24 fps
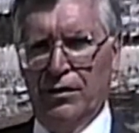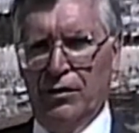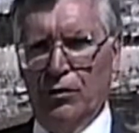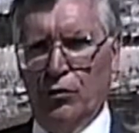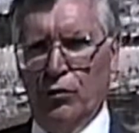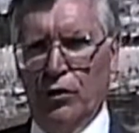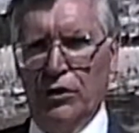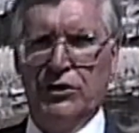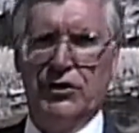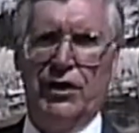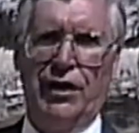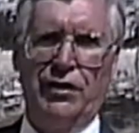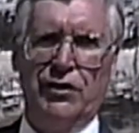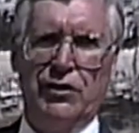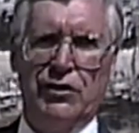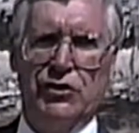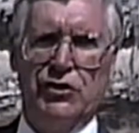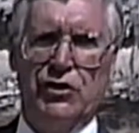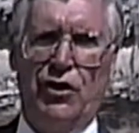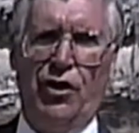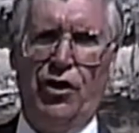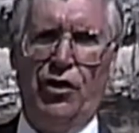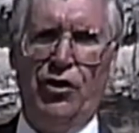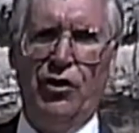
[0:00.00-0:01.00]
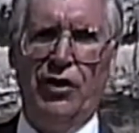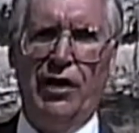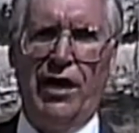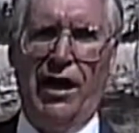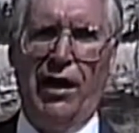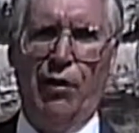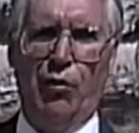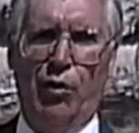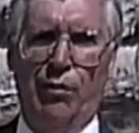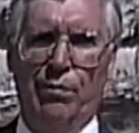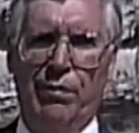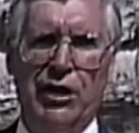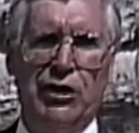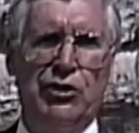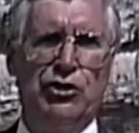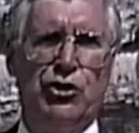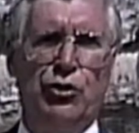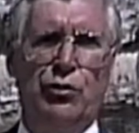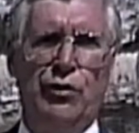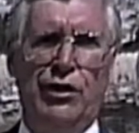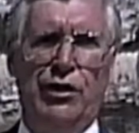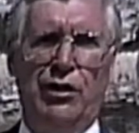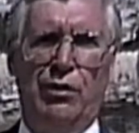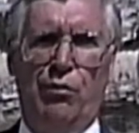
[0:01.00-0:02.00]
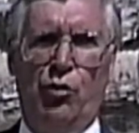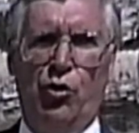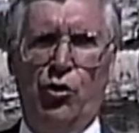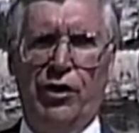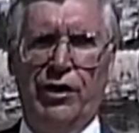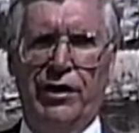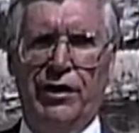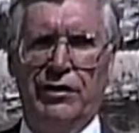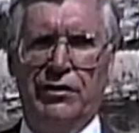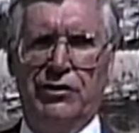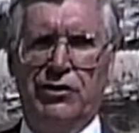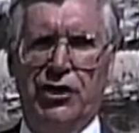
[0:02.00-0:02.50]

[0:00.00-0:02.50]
We sing the song, I Will Meet You in the Morning,